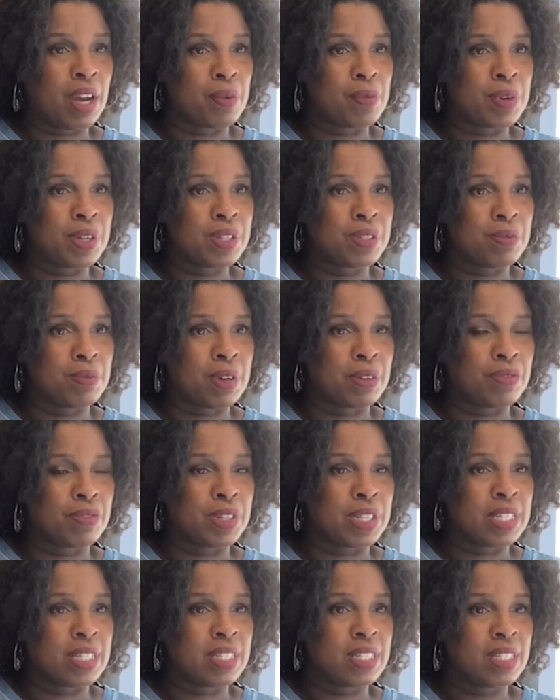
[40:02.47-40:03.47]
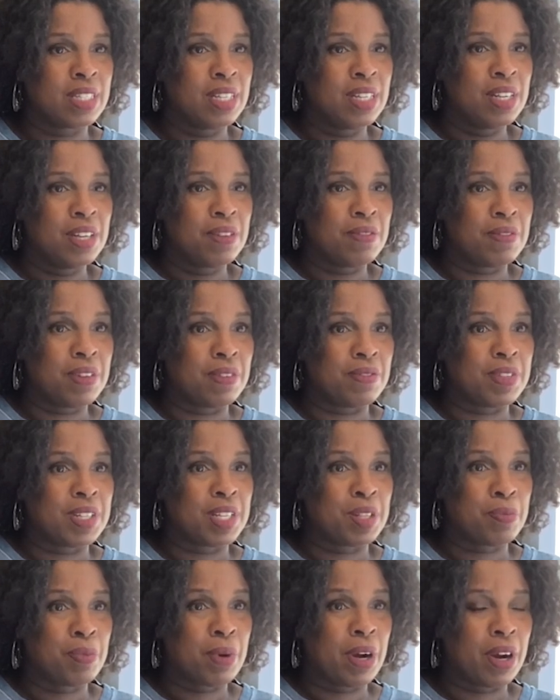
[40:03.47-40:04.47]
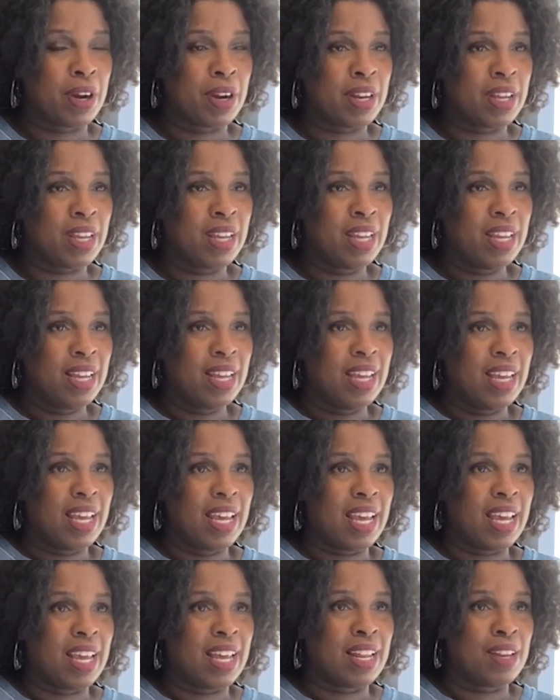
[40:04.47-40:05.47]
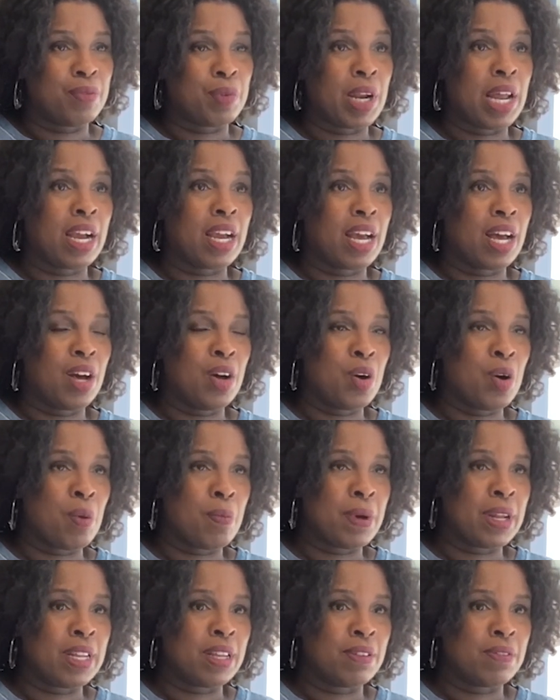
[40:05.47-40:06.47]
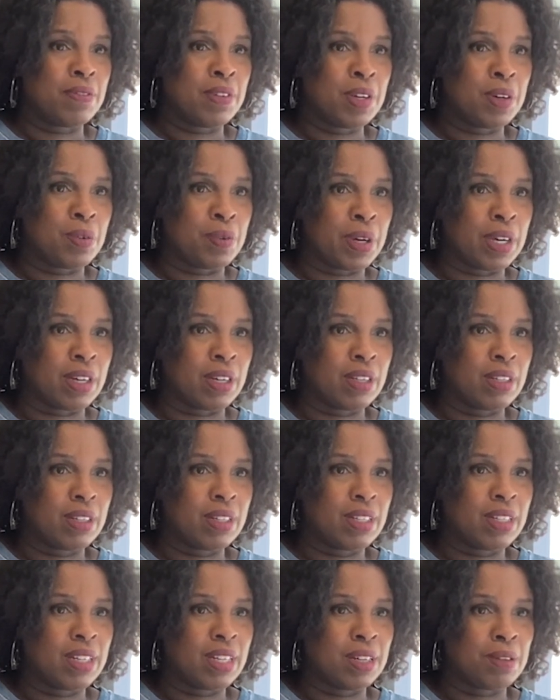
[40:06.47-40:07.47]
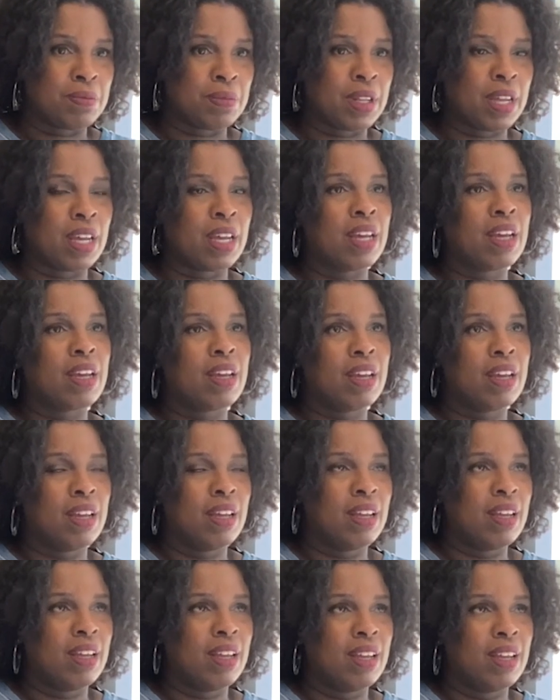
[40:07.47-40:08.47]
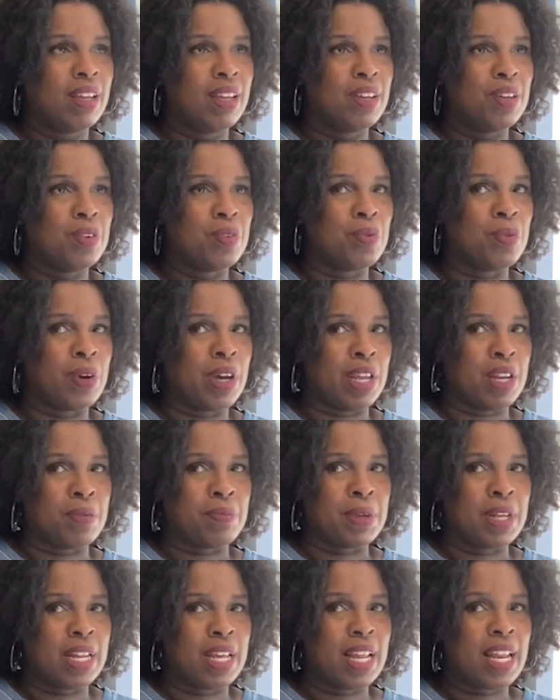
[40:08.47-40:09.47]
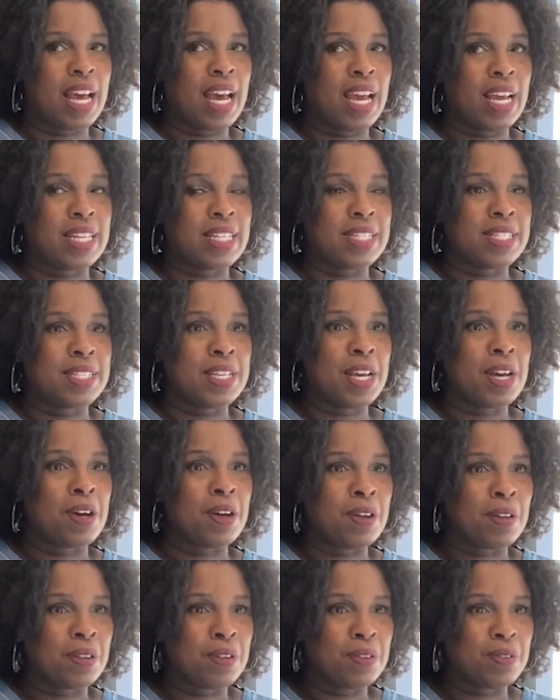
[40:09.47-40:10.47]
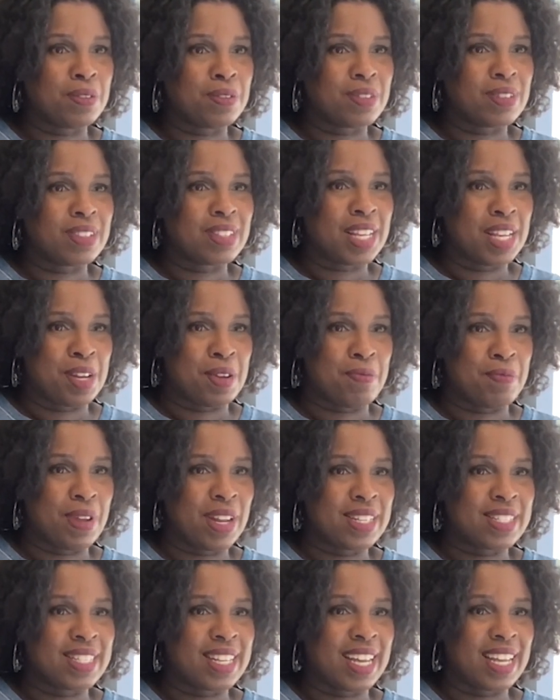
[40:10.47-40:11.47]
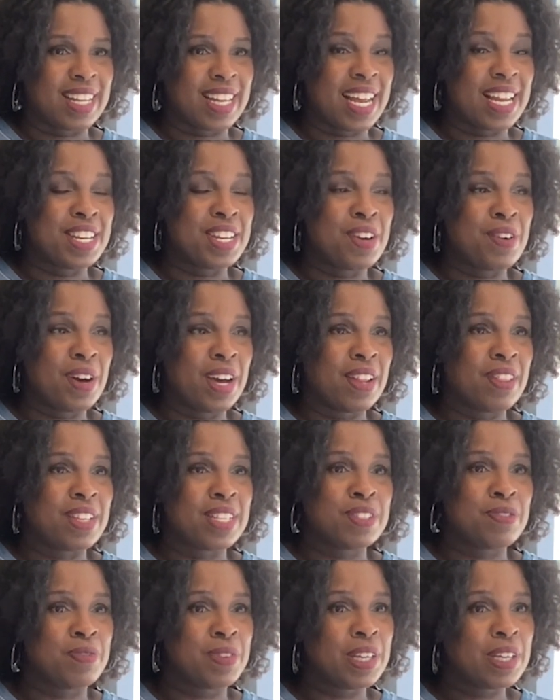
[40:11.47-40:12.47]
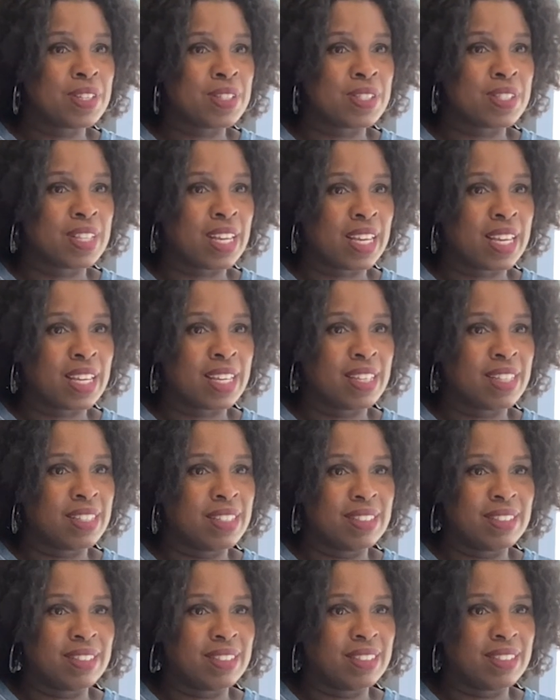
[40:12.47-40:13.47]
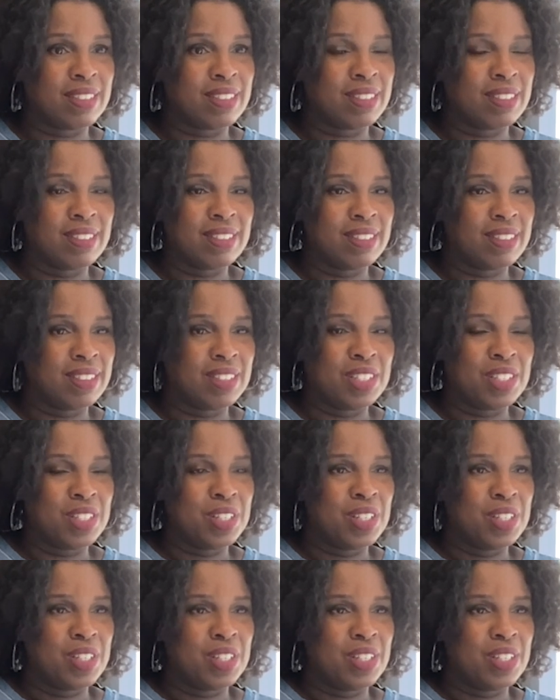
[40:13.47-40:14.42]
I went to my friend's 50th party, and when I got home, I didn't feel well. And I'm like, wait a minute. And I had to tell them, I was like, I know how this feels. Like, oh no.